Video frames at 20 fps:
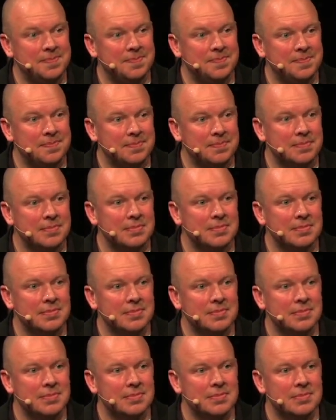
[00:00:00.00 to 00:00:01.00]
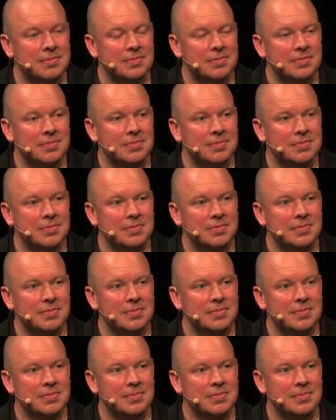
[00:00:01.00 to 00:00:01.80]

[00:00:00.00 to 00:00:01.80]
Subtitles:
Nothing is said.